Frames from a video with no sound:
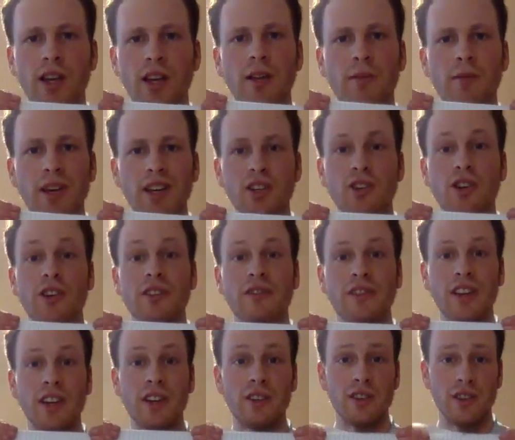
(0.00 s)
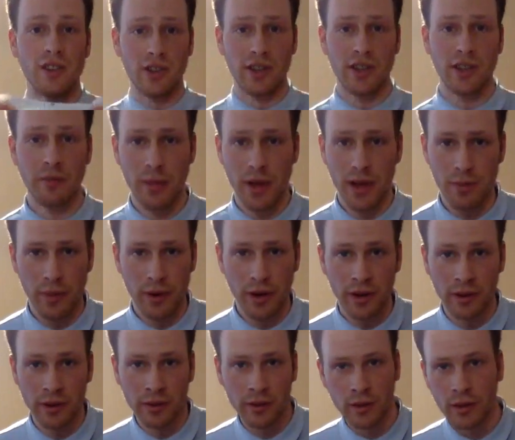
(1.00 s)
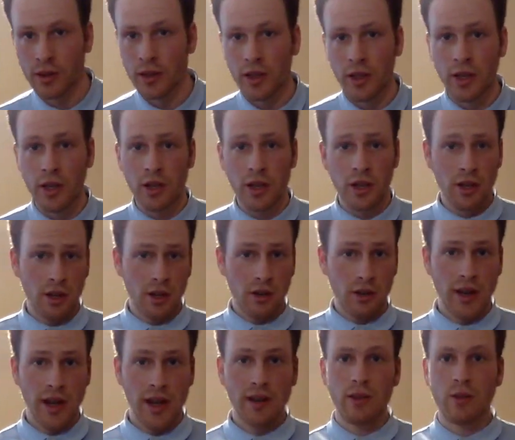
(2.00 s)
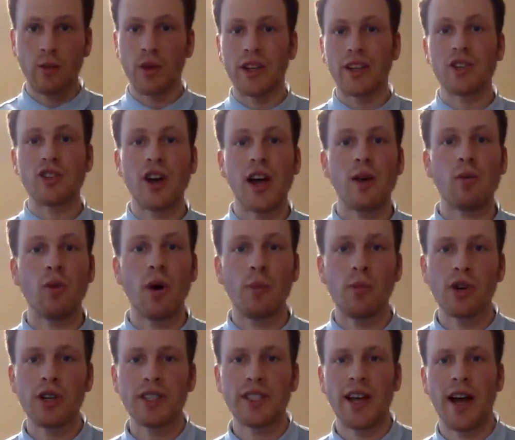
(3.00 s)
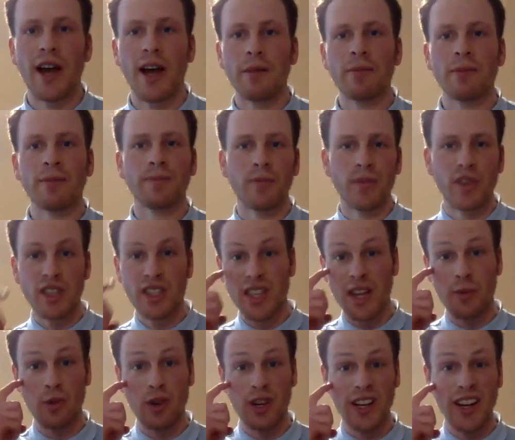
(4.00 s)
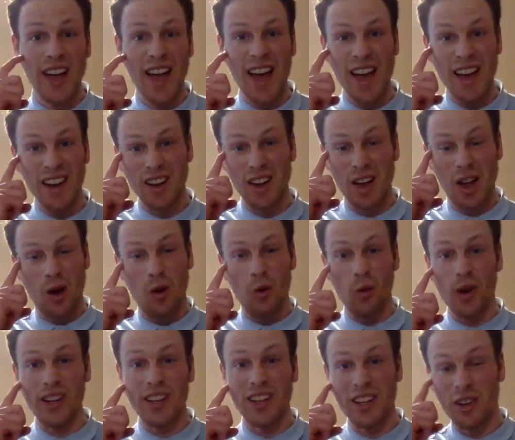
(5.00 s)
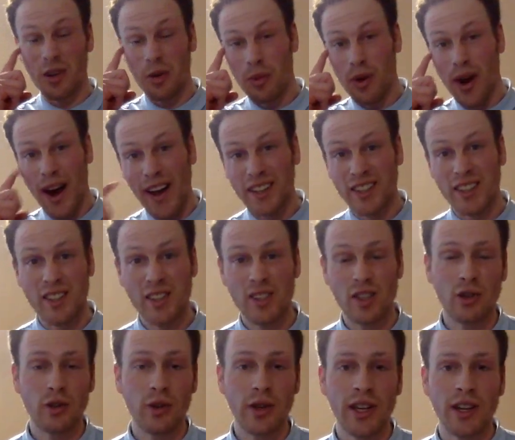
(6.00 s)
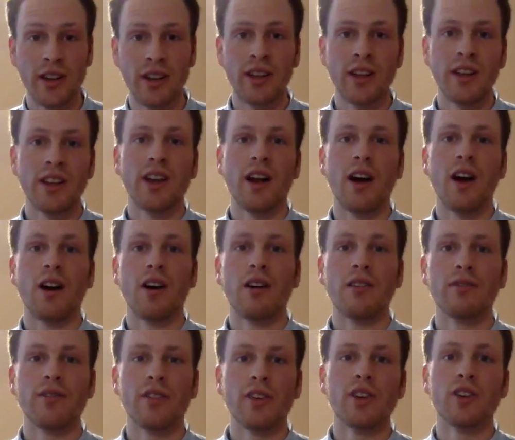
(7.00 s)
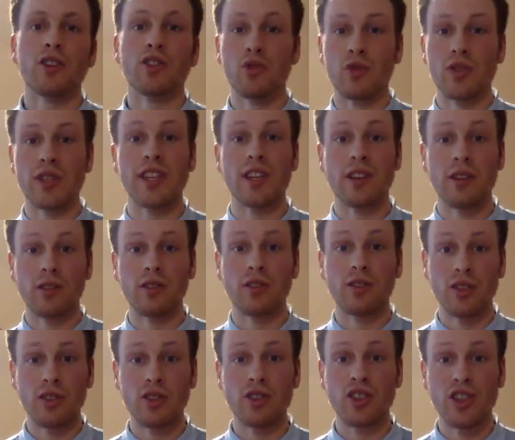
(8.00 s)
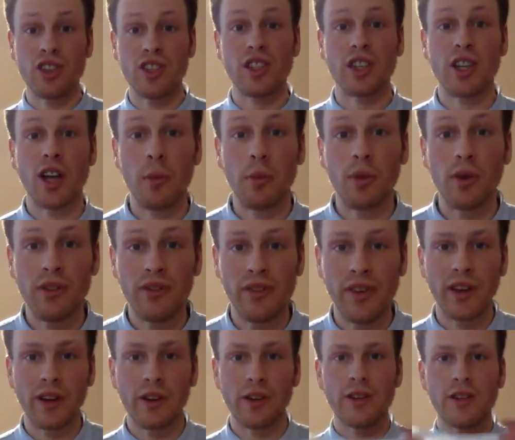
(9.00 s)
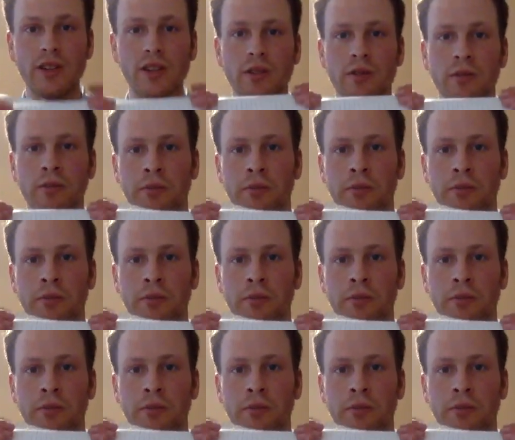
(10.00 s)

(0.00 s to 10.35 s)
Make sure our fingers are on the paper. Okay, we're gonna try one more time. This time we're gonna add one little practice to it of using just a couple of fingers.